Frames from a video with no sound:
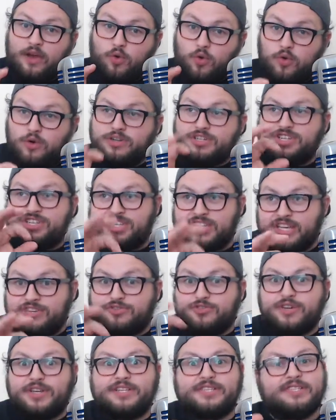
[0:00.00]

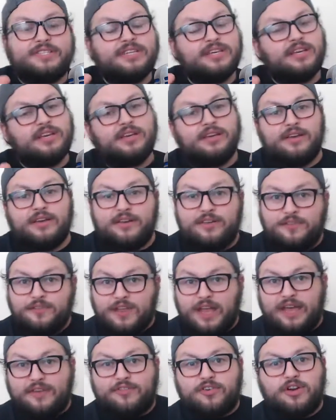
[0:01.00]
citrus
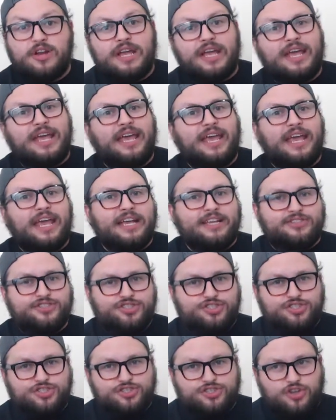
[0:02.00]
flavor, it
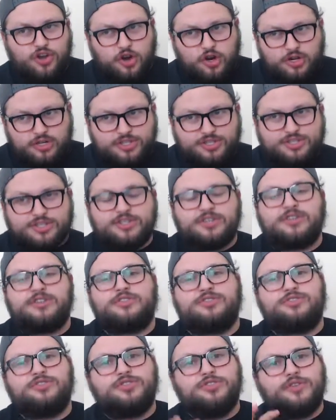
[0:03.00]
starts
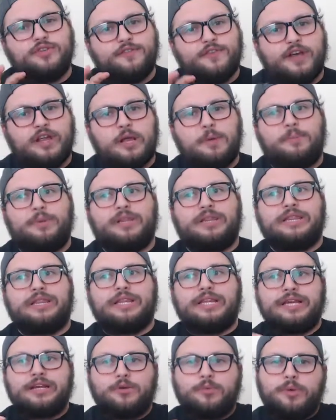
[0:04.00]
to develop a
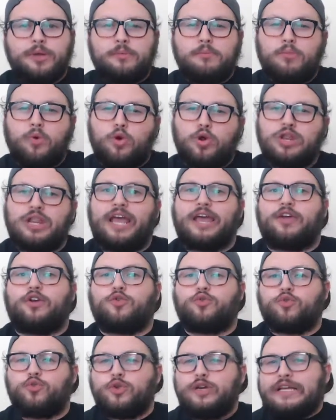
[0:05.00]
little bit more like a
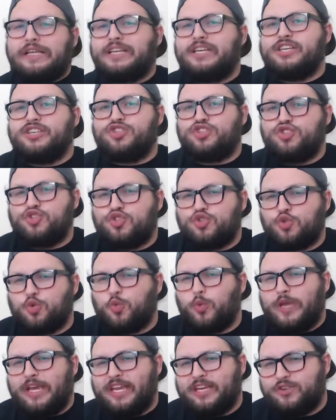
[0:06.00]
really
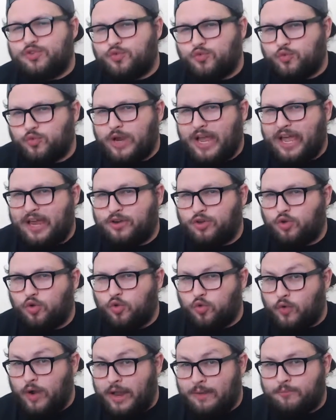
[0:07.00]
sweet red
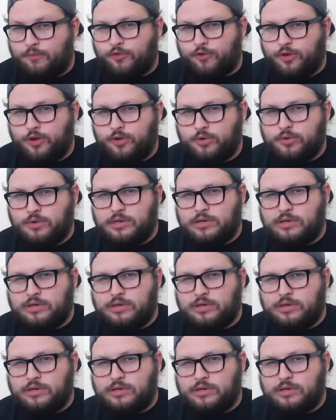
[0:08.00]
grapefruit.